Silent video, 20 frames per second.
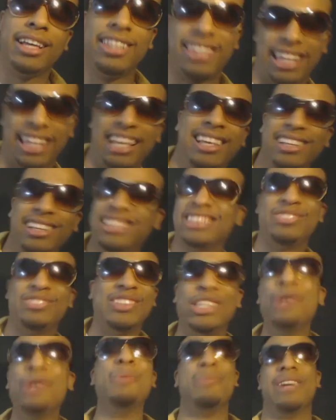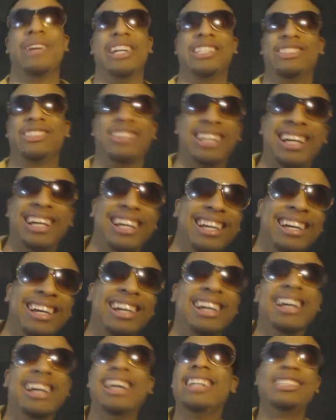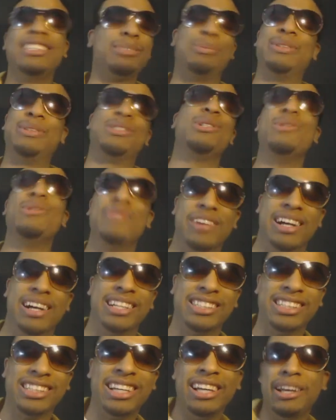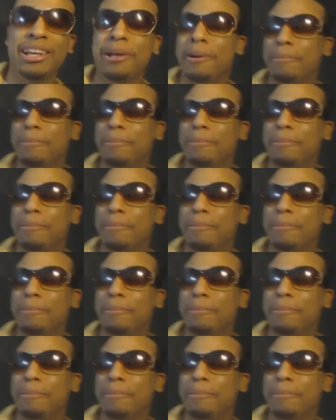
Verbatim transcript: Like, like he just be too much, okay? It just be too much.